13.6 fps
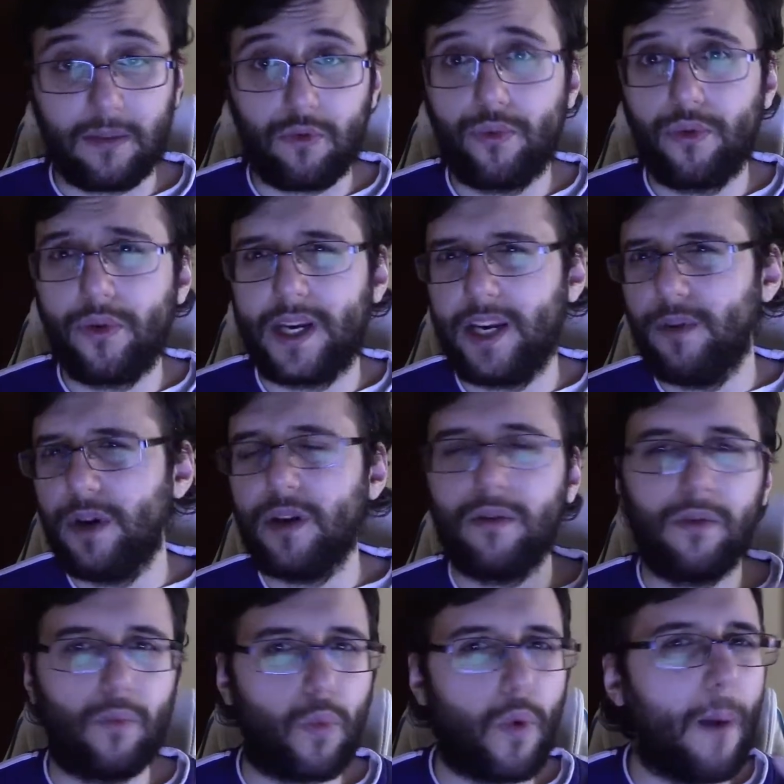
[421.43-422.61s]
we were hearing
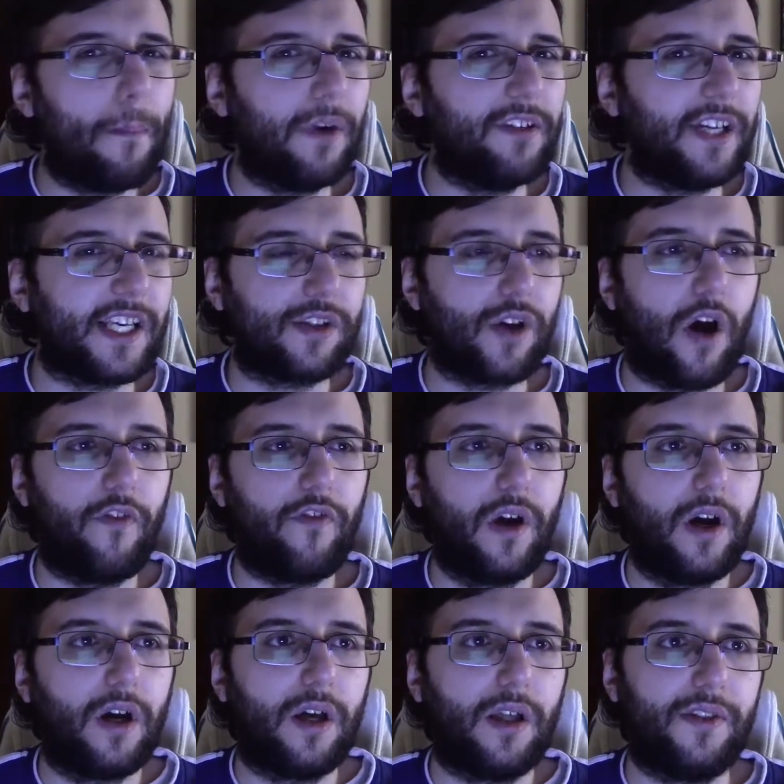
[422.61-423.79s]
rumblings of
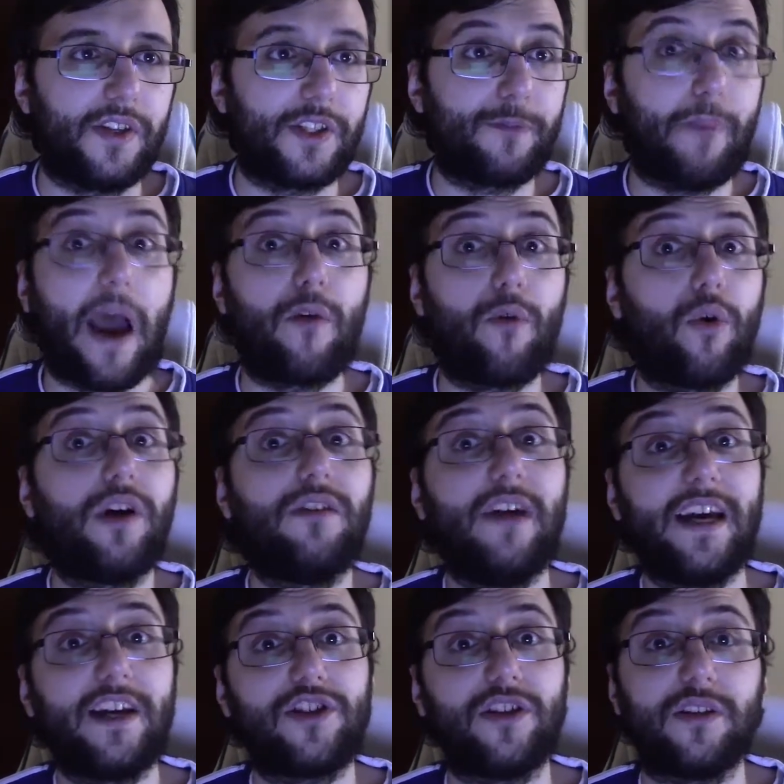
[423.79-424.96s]
the Spyro
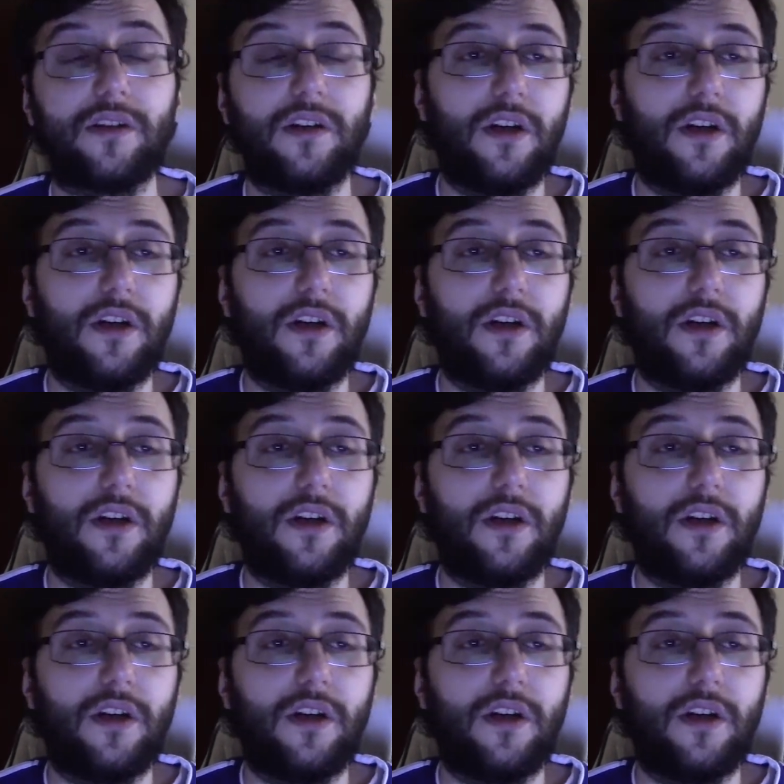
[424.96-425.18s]
collection.